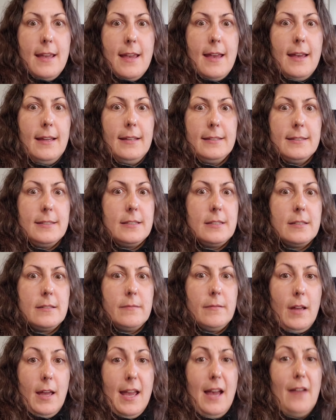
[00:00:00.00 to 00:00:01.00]
and
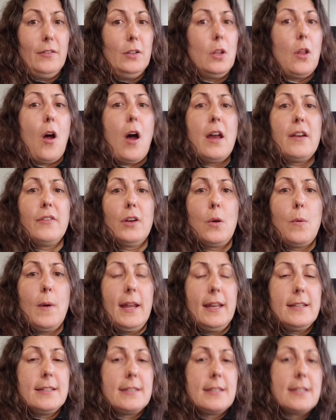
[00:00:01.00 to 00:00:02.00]
I have a lot of
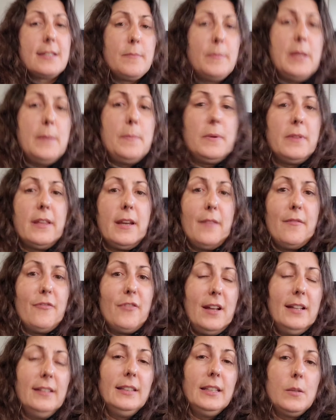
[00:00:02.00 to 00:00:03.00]
acquaintances and people that I'm
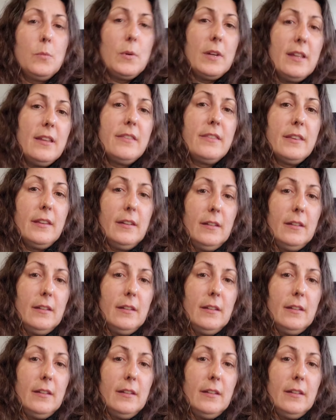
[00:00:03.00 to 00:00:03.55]
friendly with,